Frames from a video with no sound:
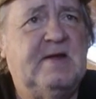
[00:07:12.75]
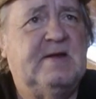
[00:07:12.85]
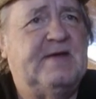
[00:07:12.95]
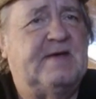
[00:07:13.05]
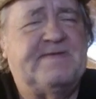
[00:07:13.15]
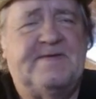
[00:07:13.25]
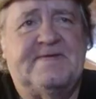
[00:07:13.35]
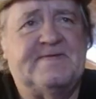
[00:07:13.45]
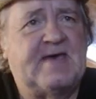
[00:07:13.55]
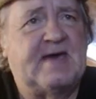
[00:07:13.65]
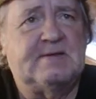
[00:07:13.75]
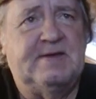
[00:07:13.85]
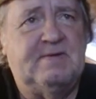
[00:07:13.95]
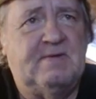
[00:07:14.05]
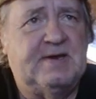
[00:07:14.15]
That's
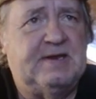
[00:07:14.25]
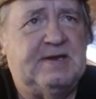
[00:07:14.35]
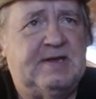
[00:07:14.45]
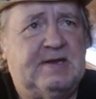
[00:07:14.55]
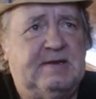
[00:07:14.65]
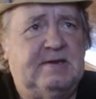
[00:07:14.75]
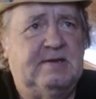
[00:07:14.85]
exactly what he did.